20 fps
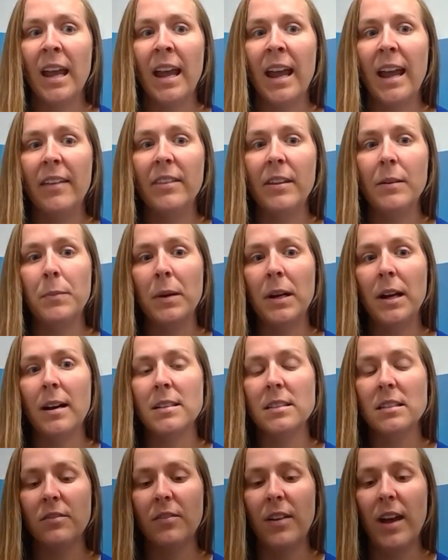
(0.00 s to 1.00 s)
And then
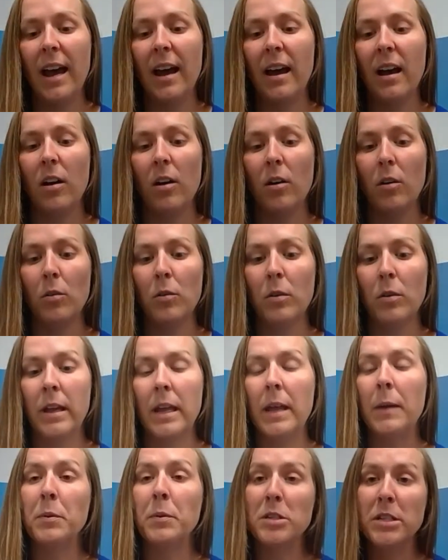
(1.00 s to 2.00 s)
because of how,
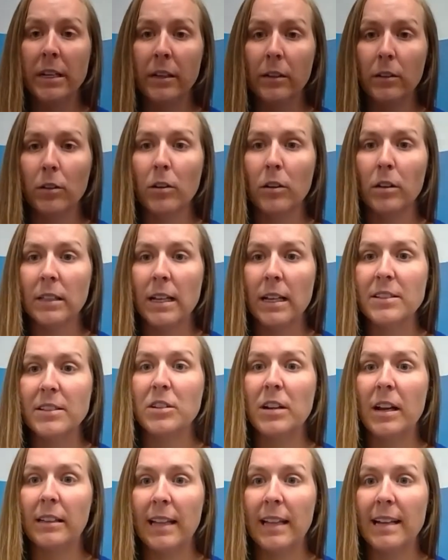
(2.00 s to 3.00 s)
in particular,
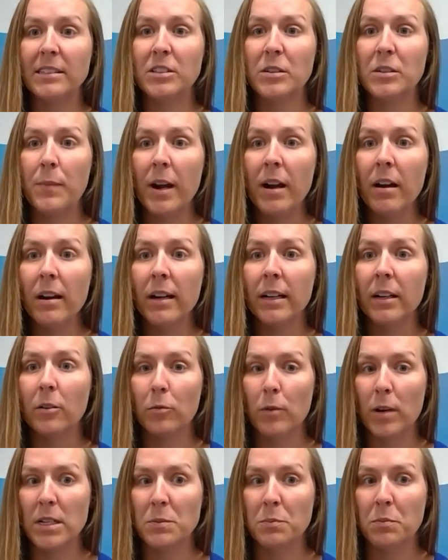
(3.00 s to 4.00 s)
elastomeric
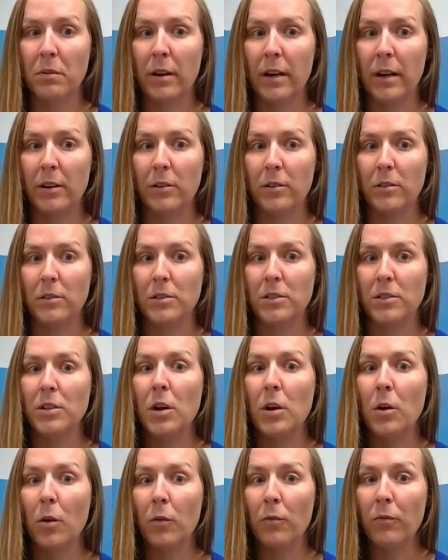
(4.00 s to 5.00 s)
respirators
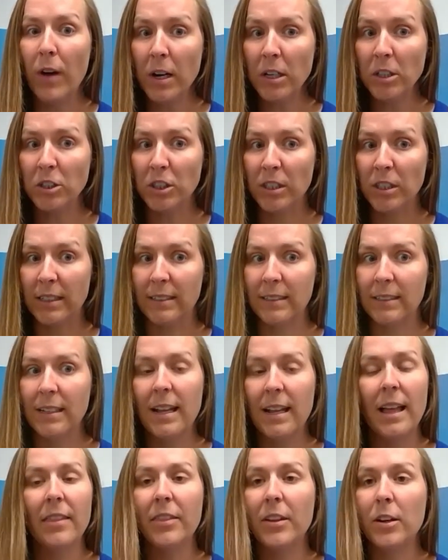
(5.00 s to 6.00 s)
function,
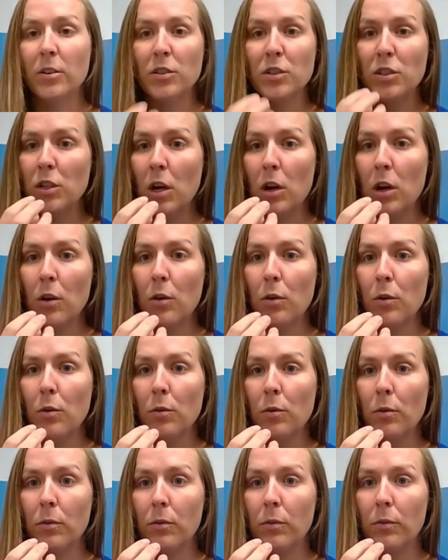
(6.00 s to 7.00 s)
there's
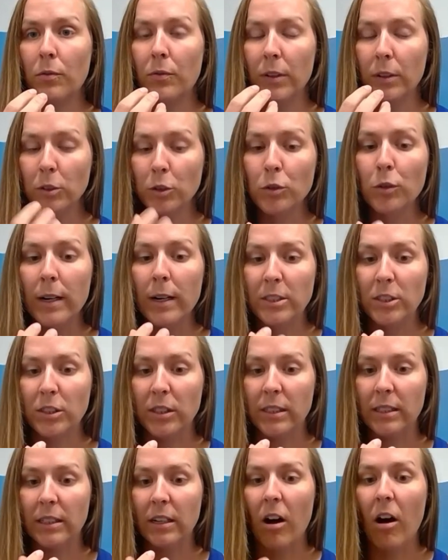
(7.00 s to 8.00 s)
no
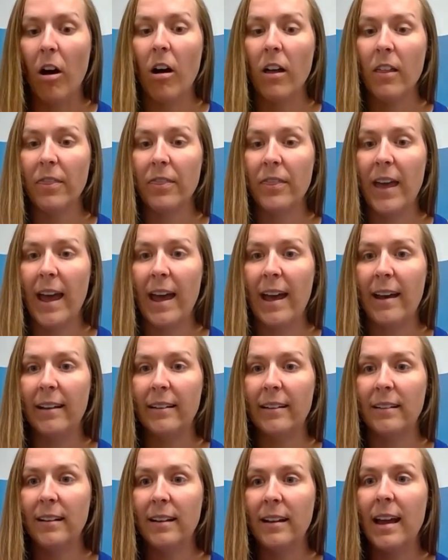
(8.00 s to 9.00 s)
filtration on
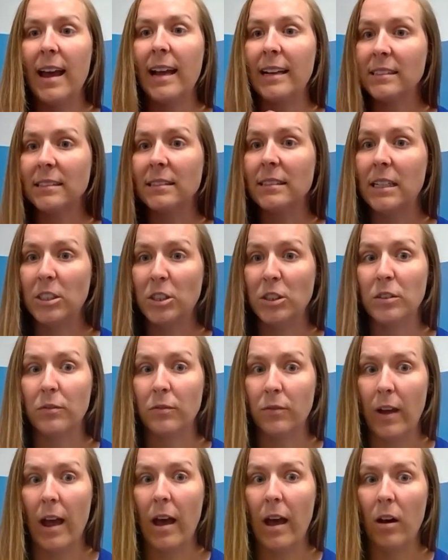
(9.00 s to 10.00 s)
that exhalation
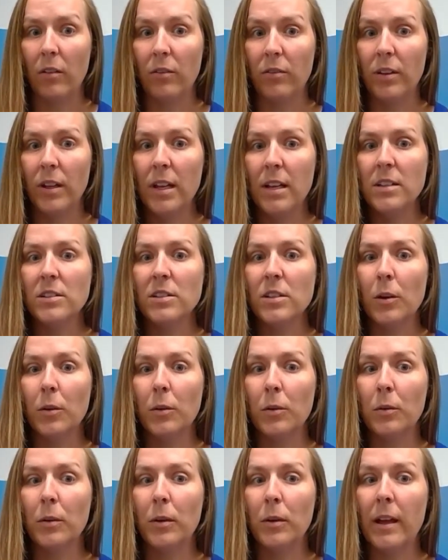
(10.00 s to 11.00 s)
valve.
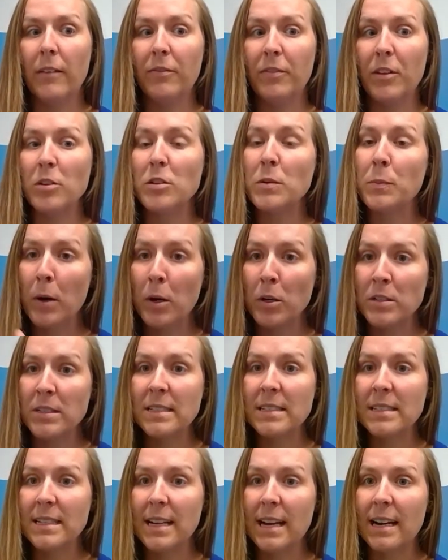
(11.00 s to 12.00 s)
So if there's a
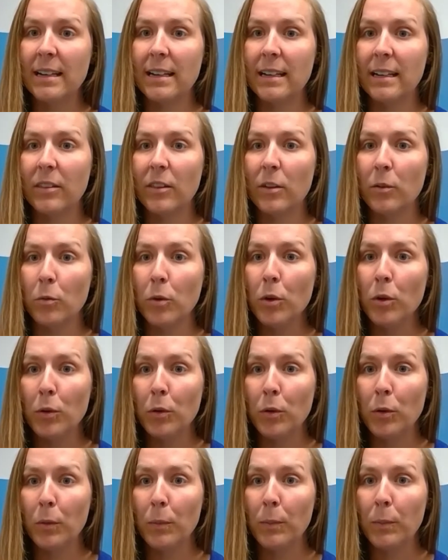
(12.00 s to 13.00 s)
person standing in the
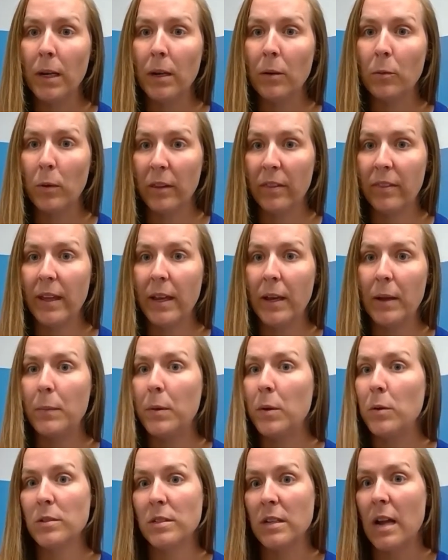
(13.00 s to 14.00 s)
room with them
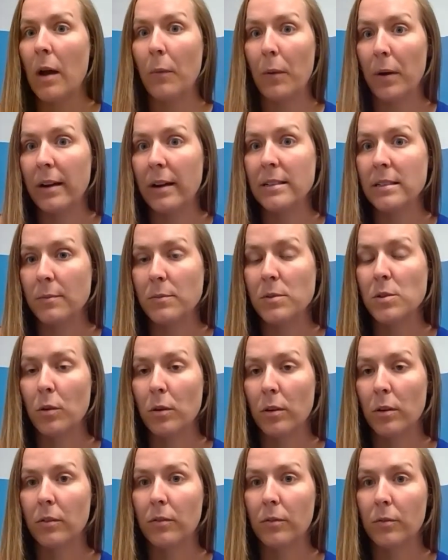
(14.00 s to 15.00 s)
who's not wearing some
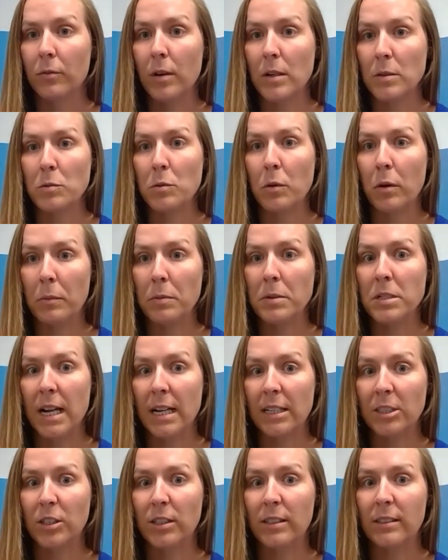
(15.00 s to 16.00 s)
sort of respiratory
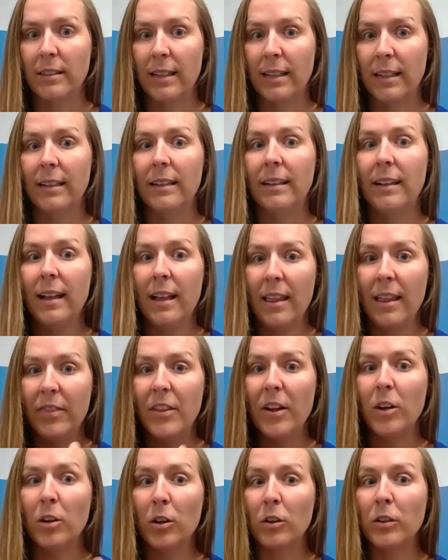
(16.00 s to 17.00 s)
protection, then
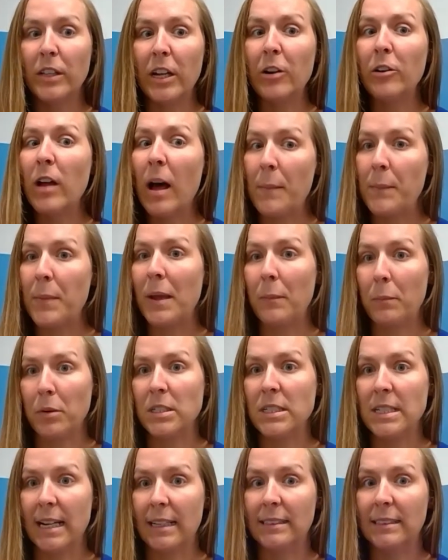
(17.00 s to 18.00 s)
they're not being
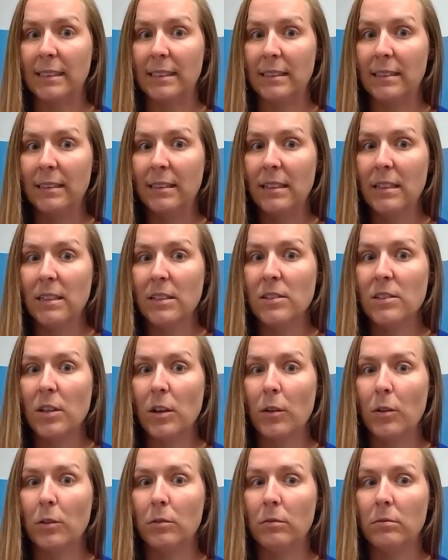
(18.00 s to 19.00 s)
protected.
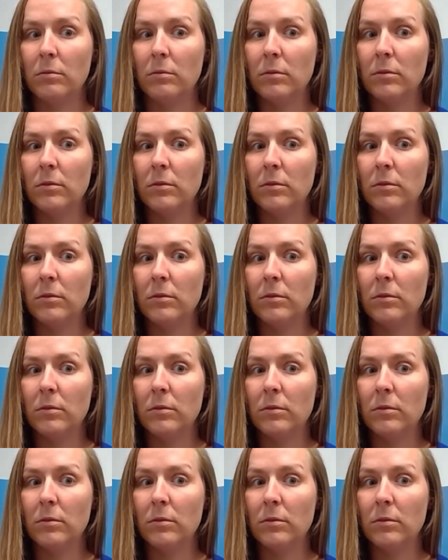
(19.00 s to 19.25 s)
So right.